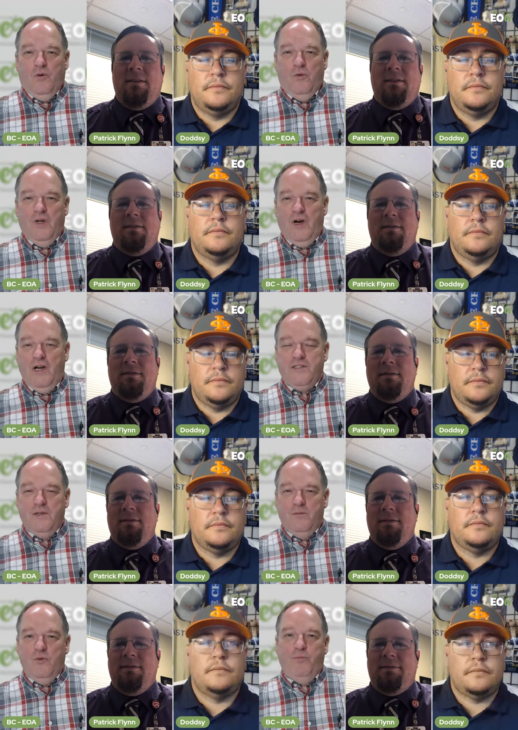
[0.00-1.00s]
Speaker 1: Well,
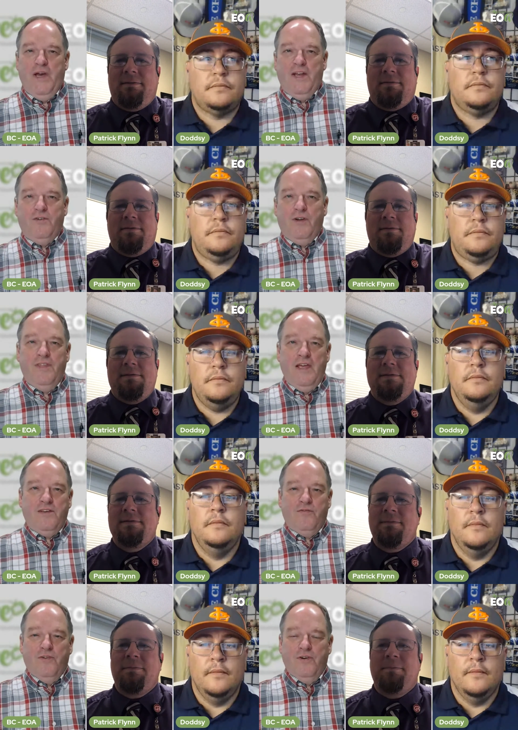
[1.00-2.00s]
awesome. Well, Patrick,
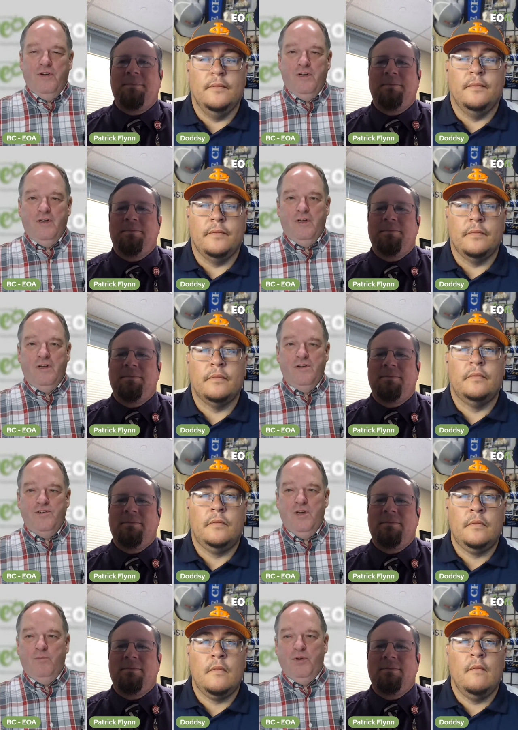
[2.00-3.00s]
thanks for
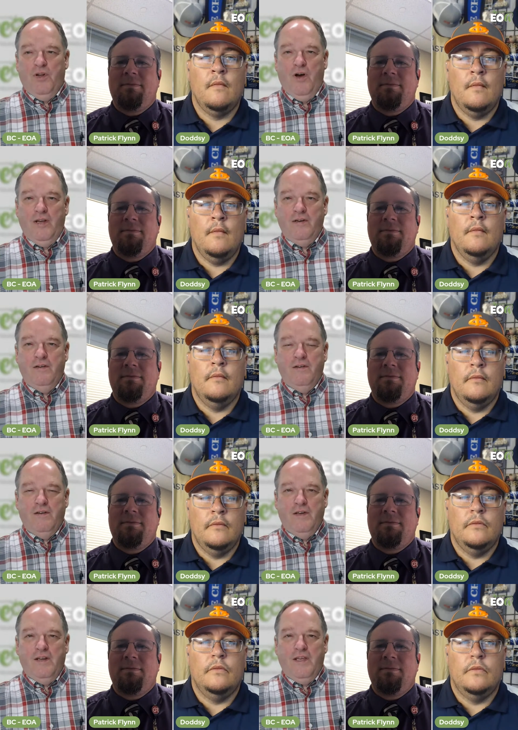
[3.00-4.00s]
jumping on.
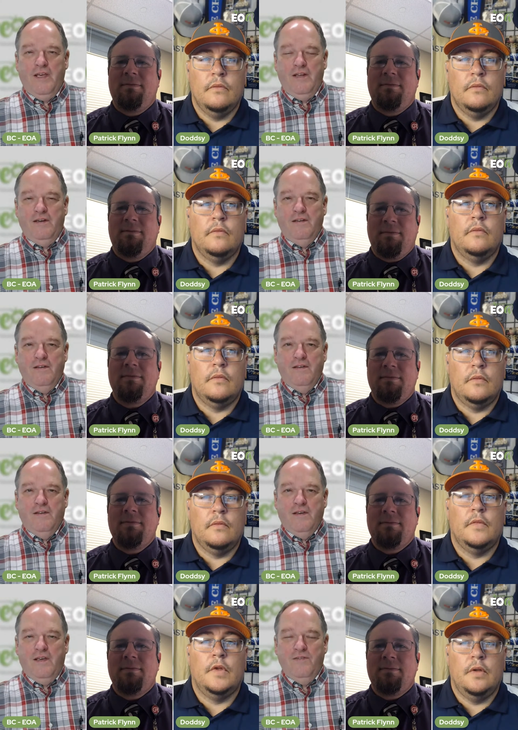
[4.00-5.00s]
And again,
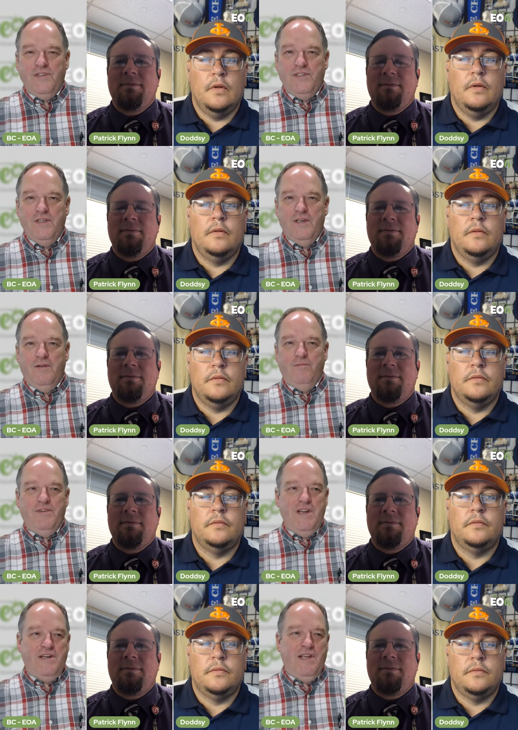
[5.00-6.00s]
give us the
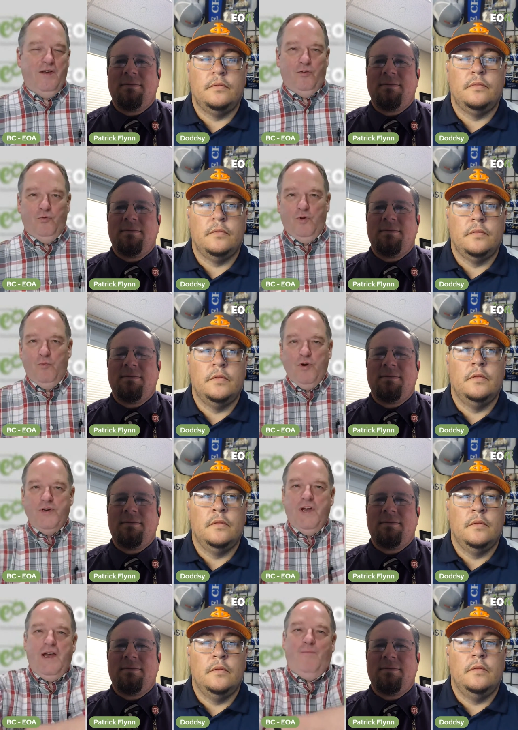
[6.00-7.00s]
details one more
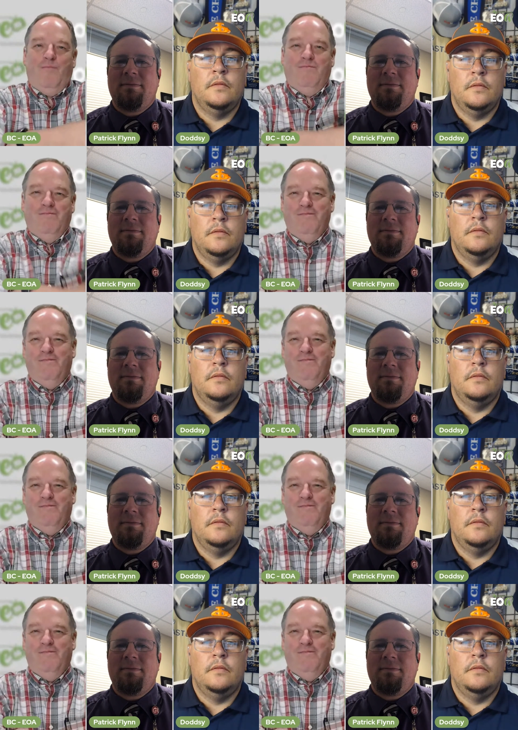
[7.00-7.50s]
time.